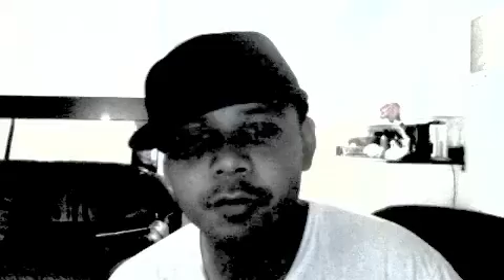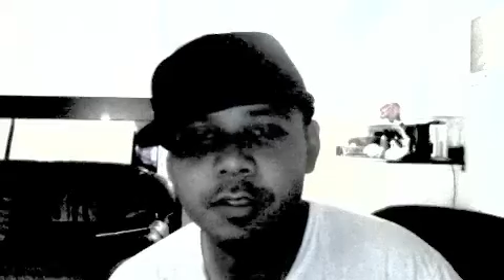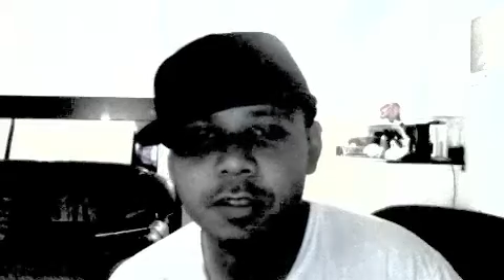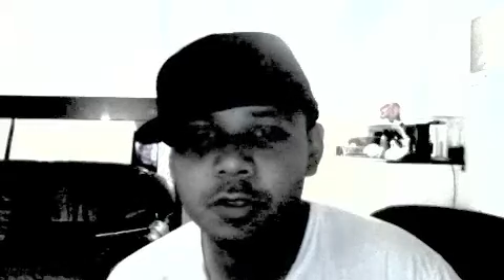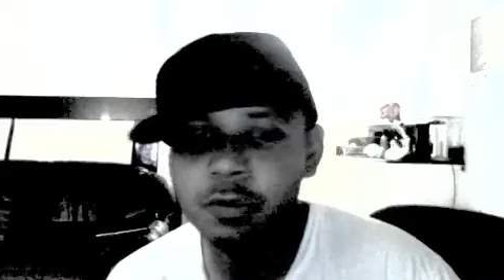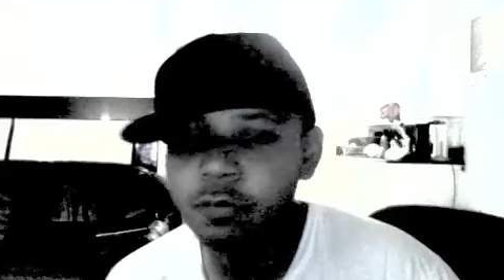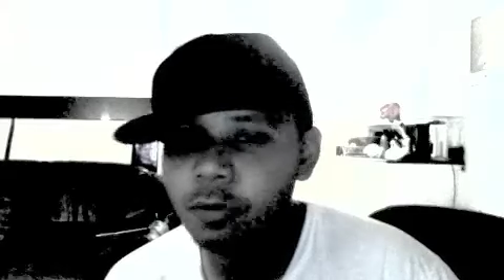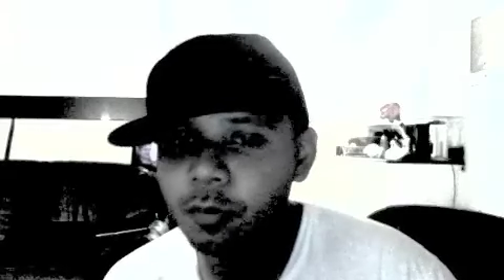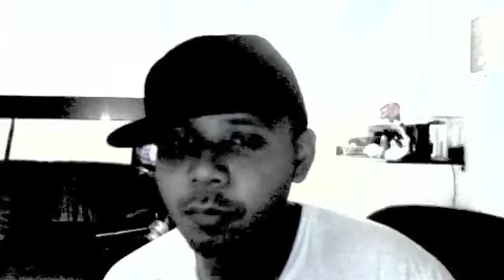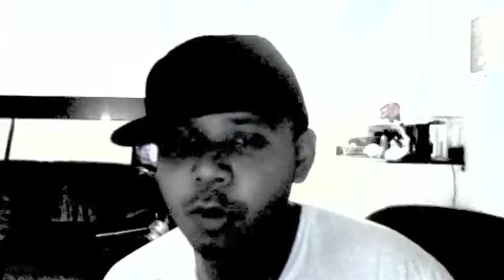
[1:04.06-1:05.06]
us that know
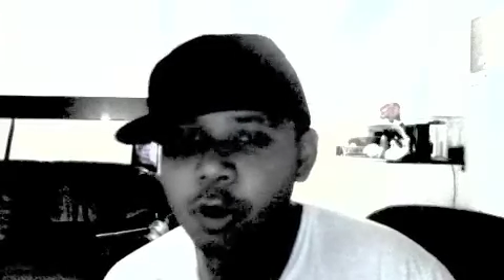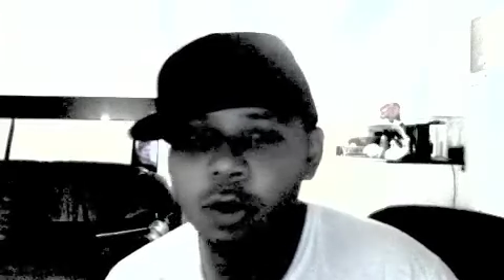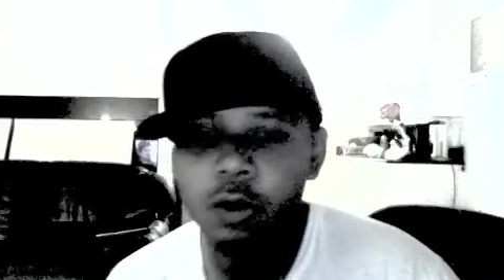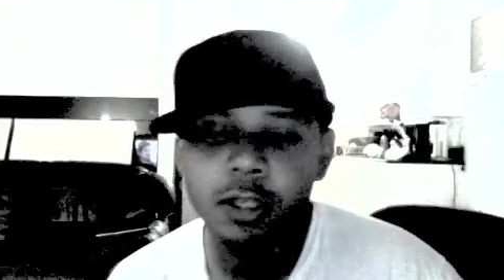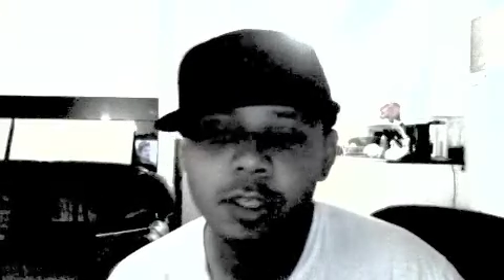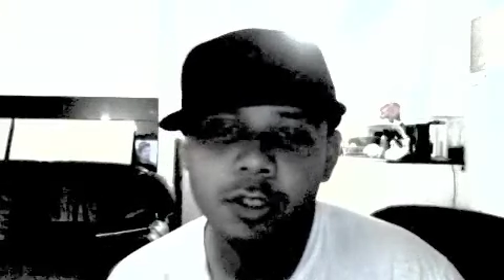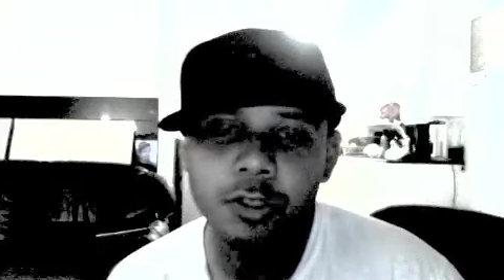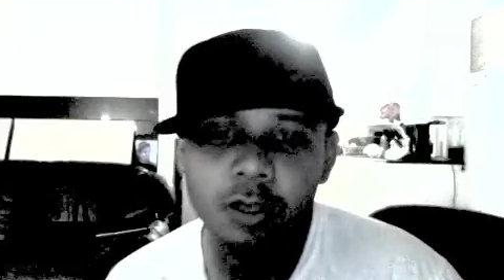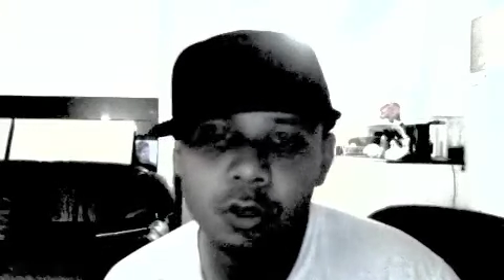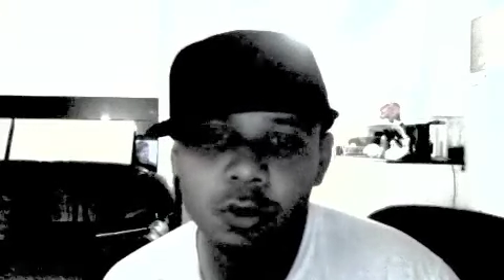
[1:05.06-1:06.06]
Ron Paul
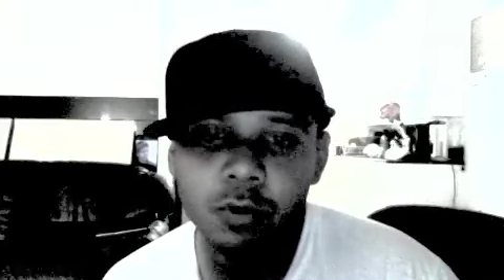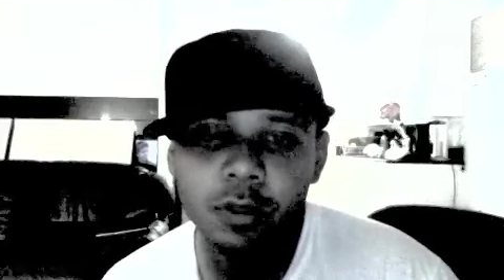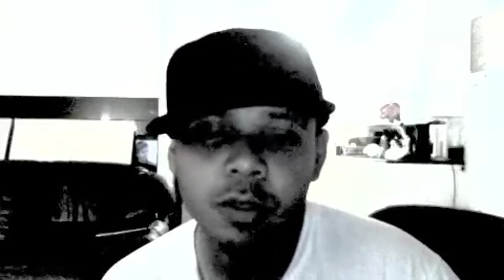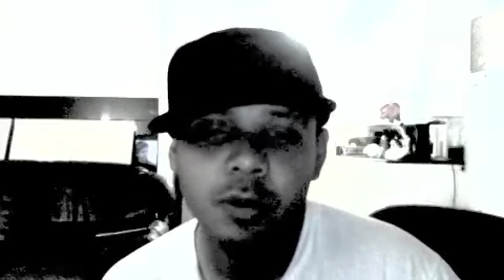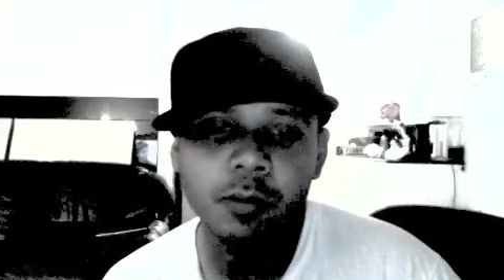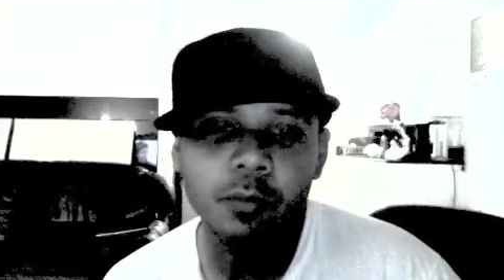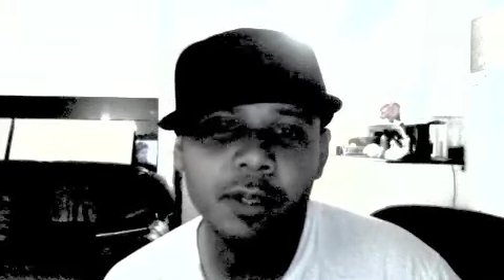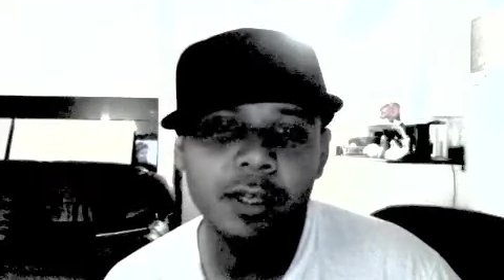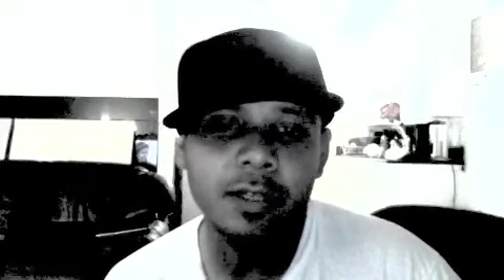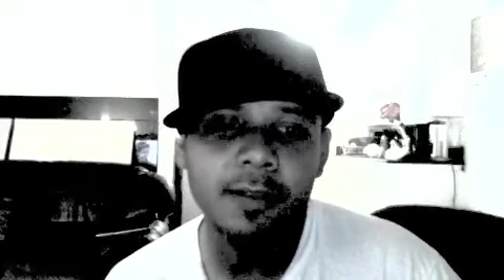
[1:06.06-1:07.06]
know
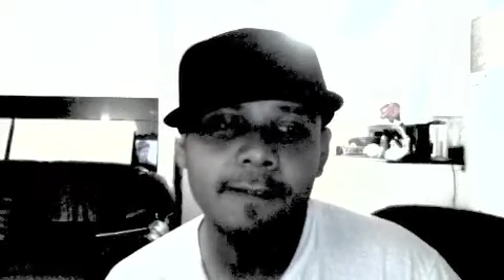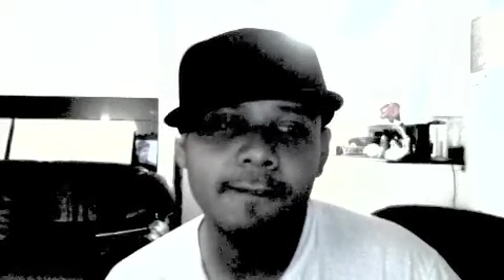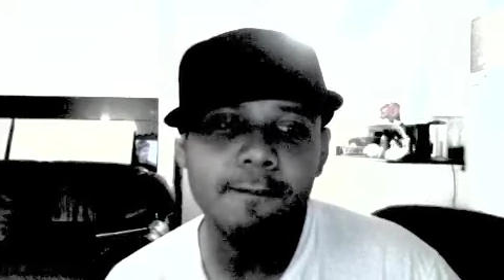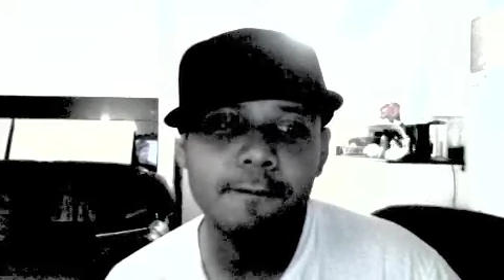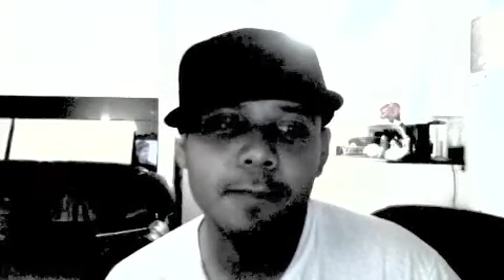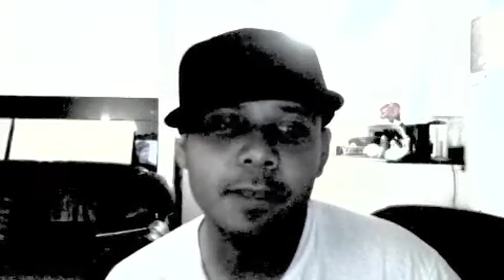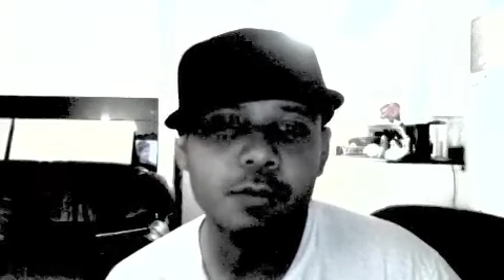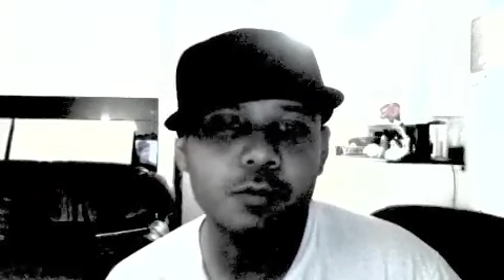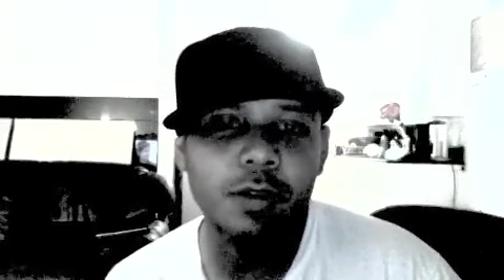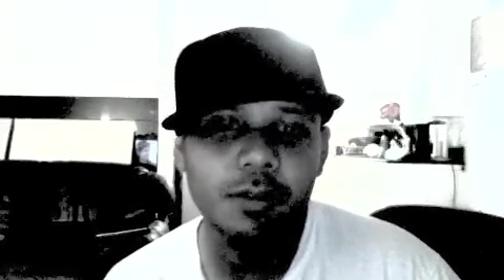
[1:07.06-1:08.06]
when he
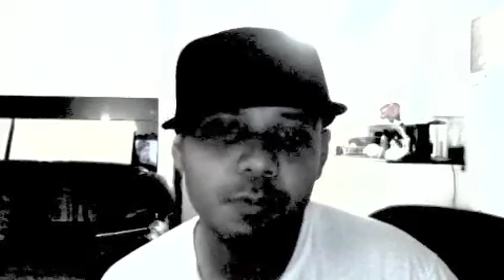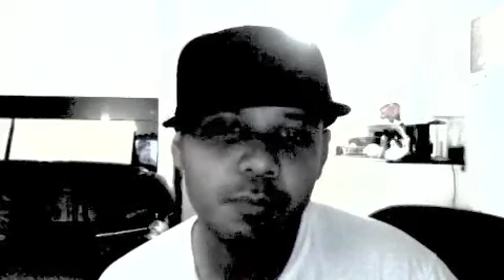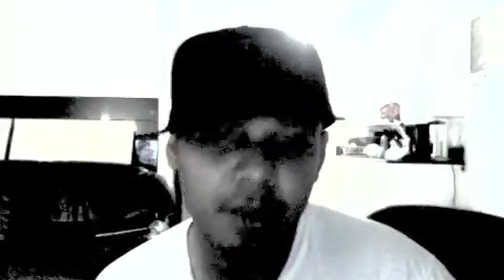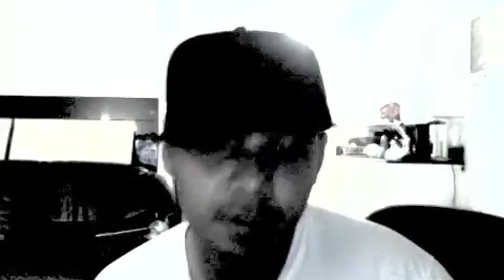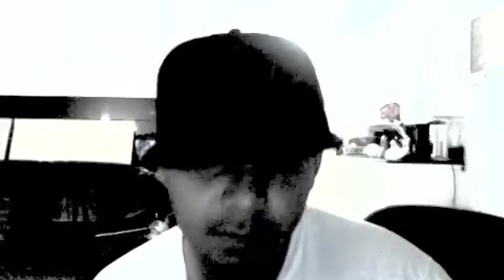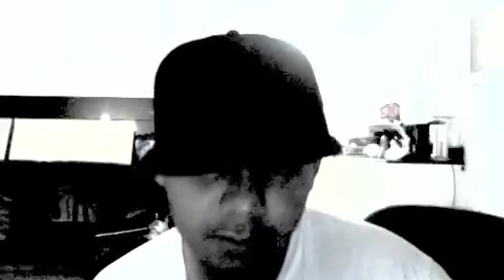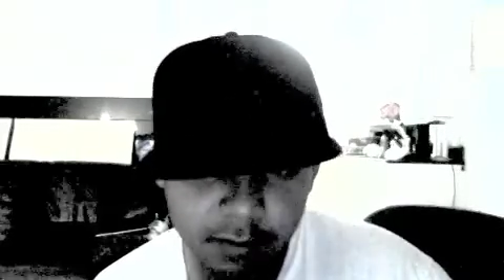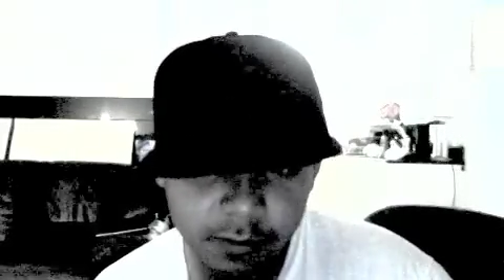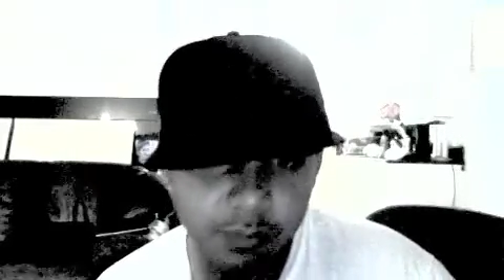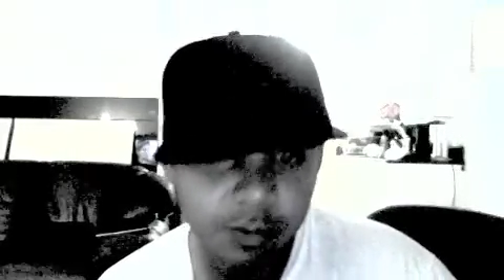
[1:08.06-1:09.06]
was running for president,
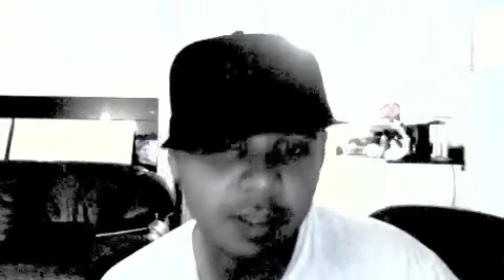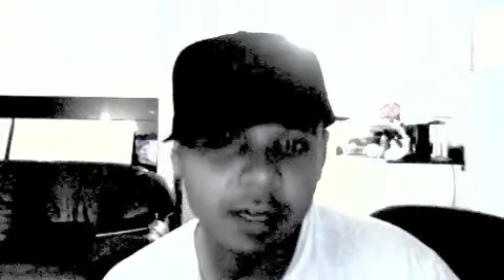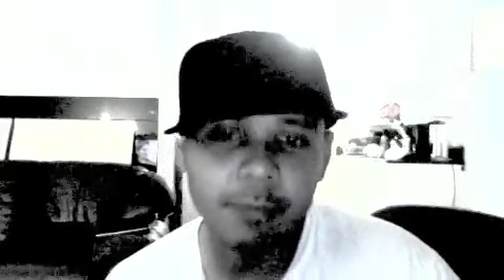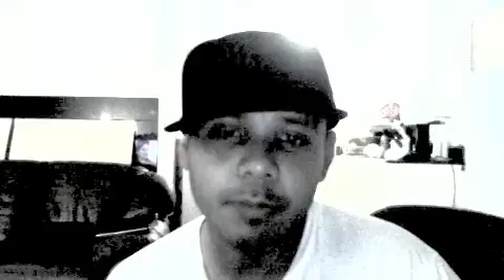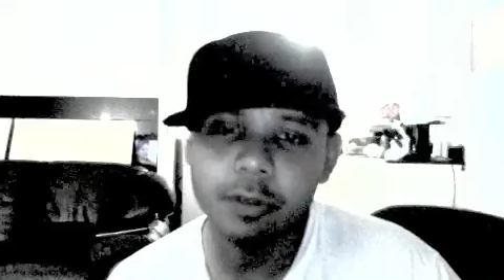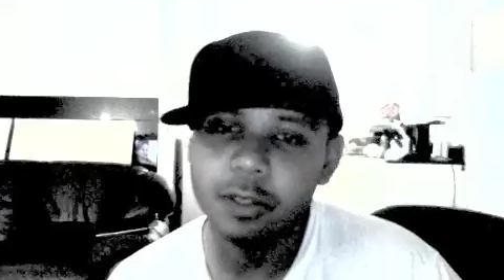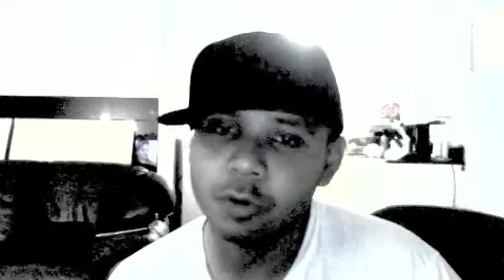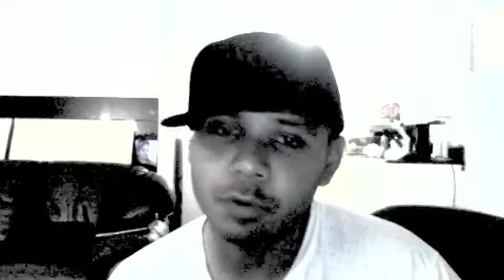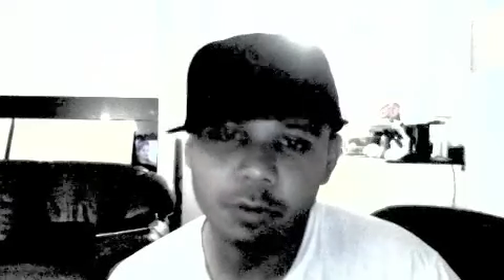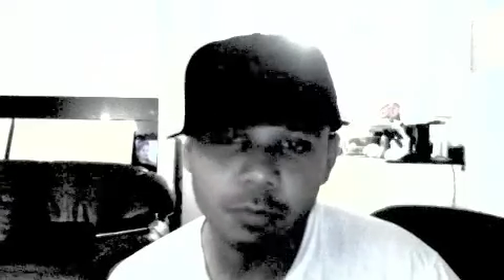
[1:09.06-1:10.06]
when a lot of people didn't know
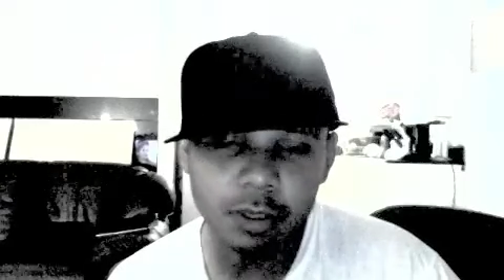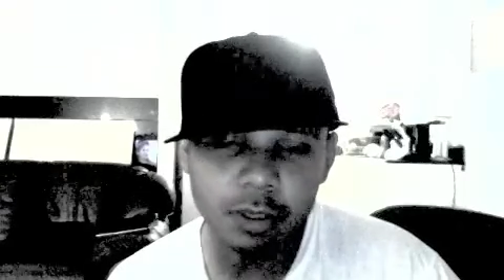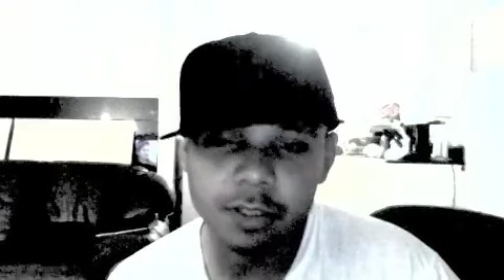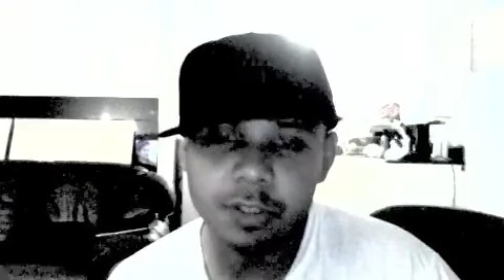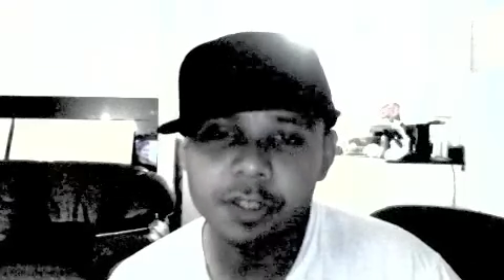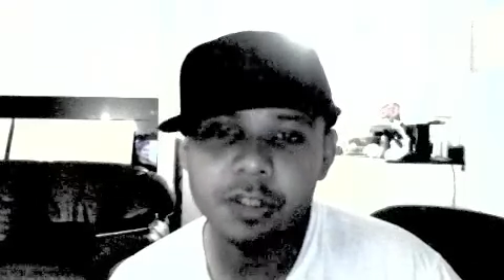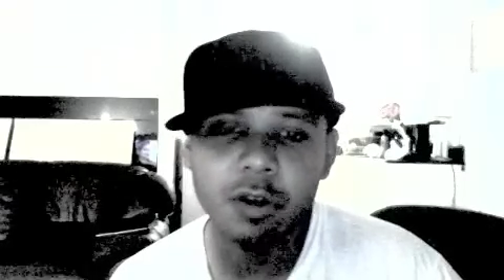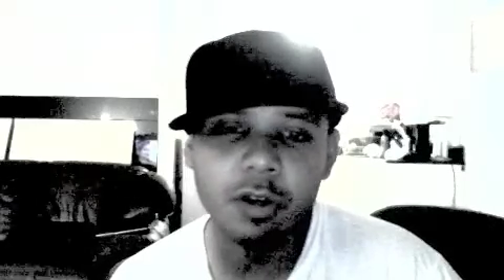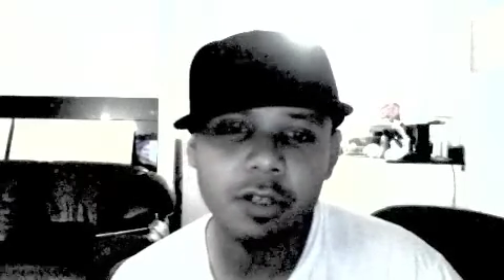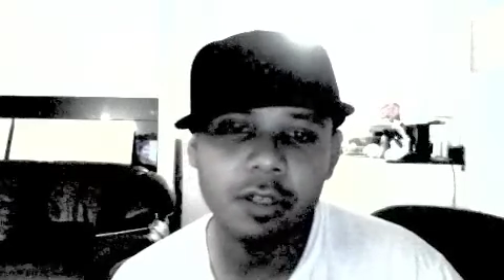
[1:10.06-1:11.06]
who he was or just
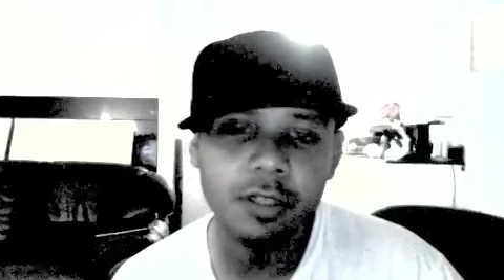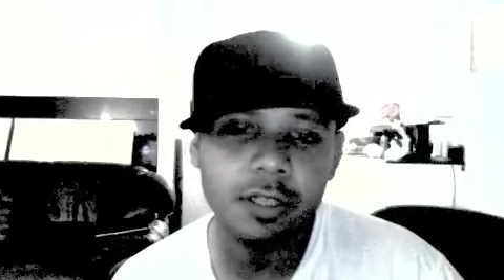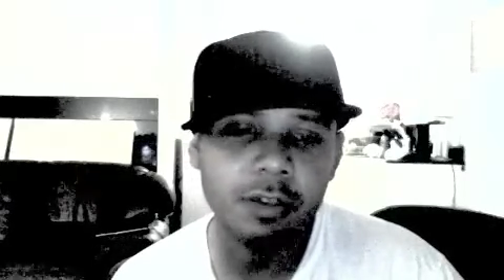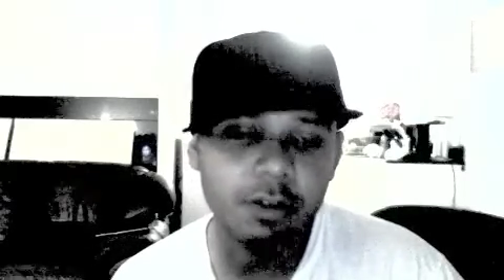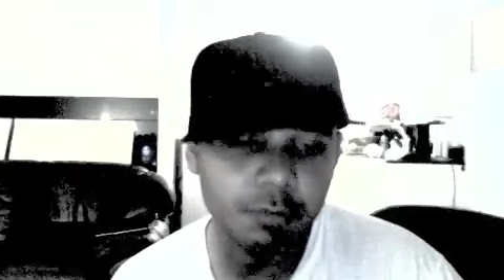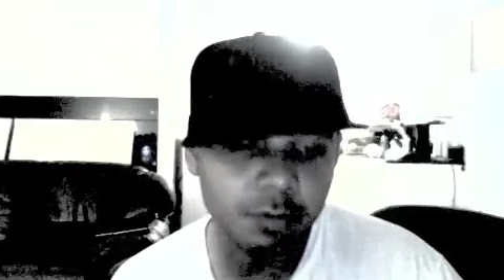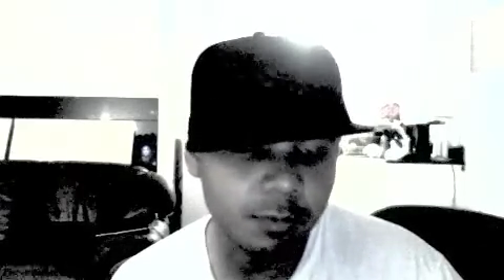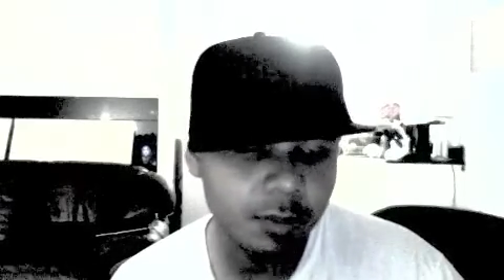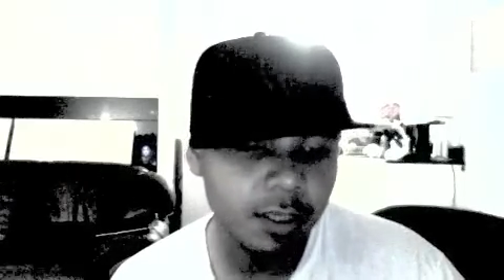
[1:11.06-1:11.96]
starting to hear of